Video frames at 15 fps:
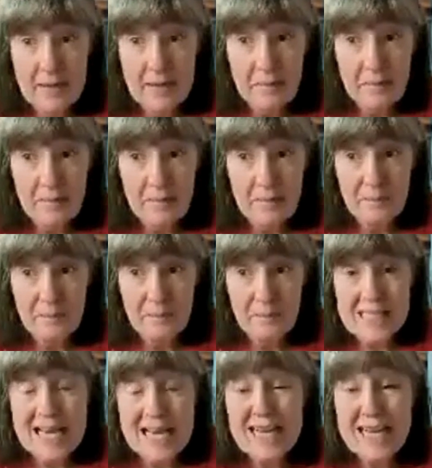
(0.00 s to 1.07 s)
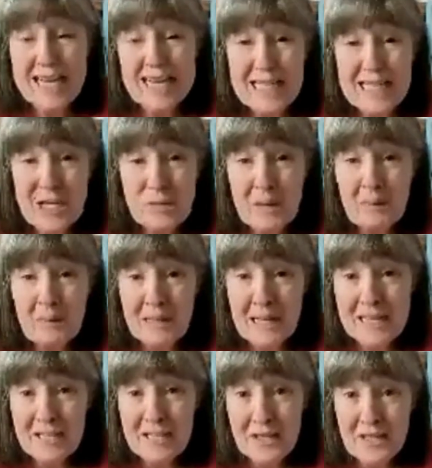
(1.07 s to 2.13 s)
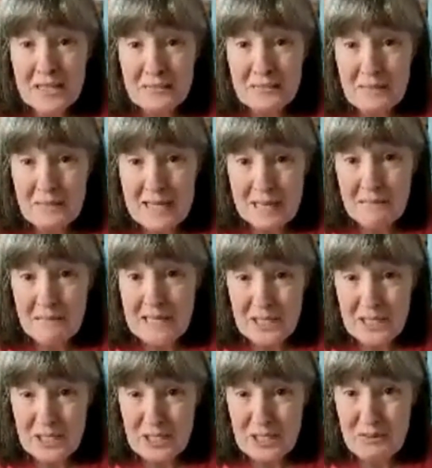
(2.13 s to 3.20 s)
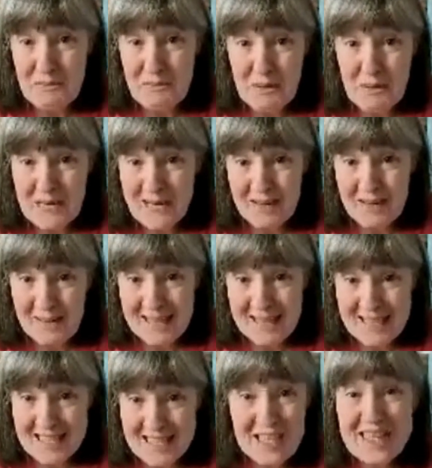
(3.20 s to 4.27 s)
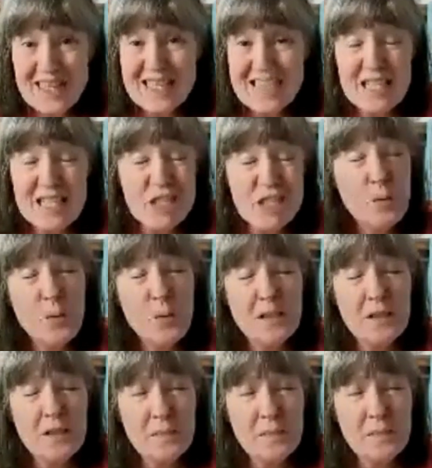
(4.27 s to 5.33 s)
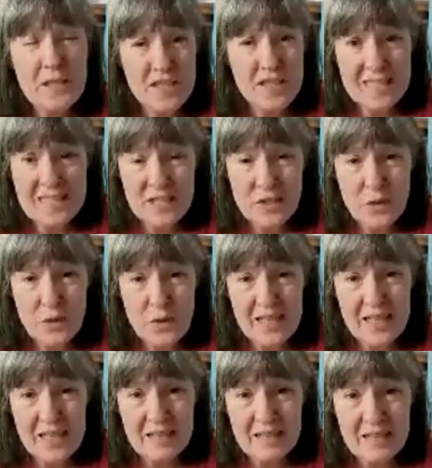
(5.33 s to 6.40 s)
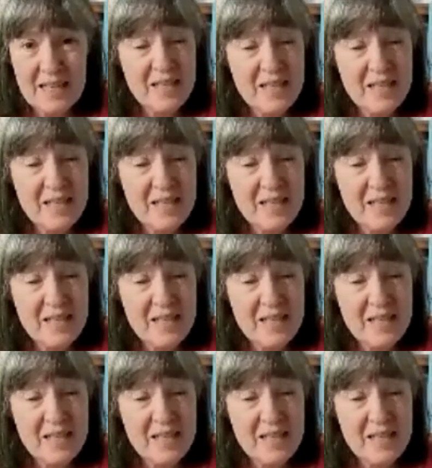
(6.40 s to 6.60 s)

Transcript: I can't teach my blind dog to paint because she won't carry. She will, but she doesn't enjoy it.